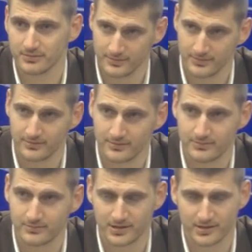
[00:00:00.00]
you know,
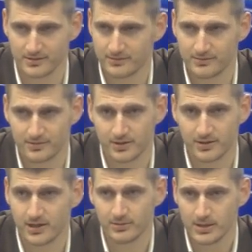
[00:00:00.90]
because right
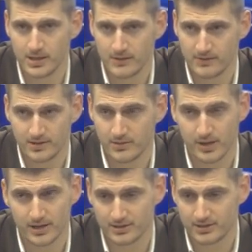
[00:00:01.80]
now when they're
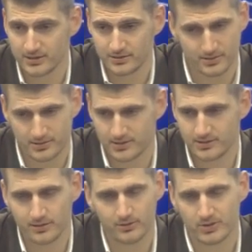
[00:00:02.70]
blocking, the
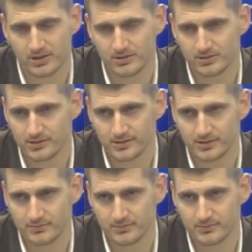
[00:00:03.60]
low man is going
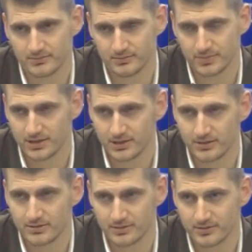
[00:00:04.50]
to be there,
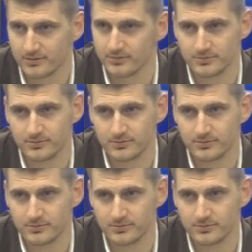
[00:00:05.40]
so